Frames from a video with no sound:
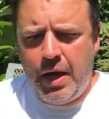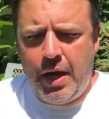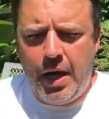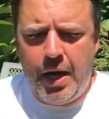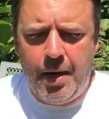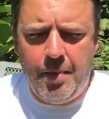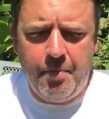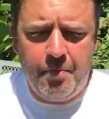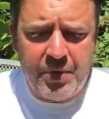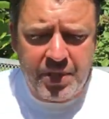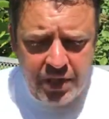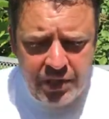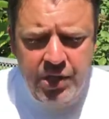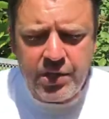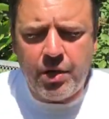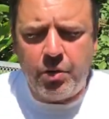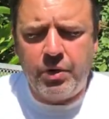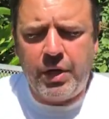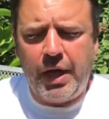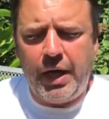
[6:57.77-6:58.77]
But this
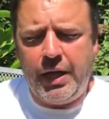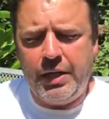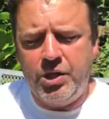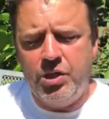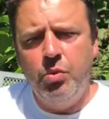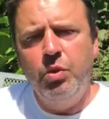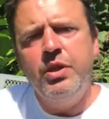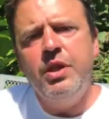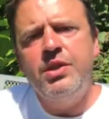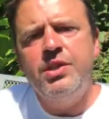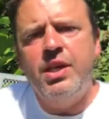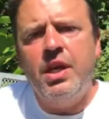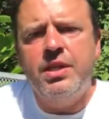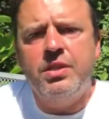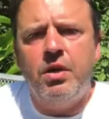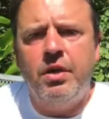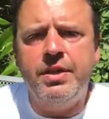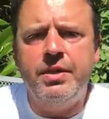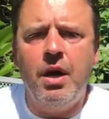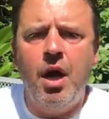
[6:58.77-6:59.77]
is okay. So what they say
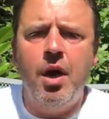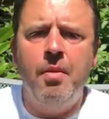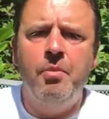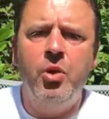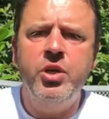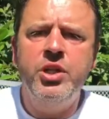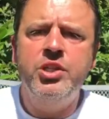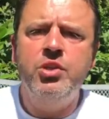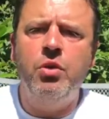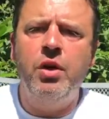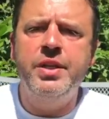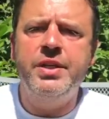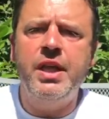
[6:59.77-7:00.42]
is monitor,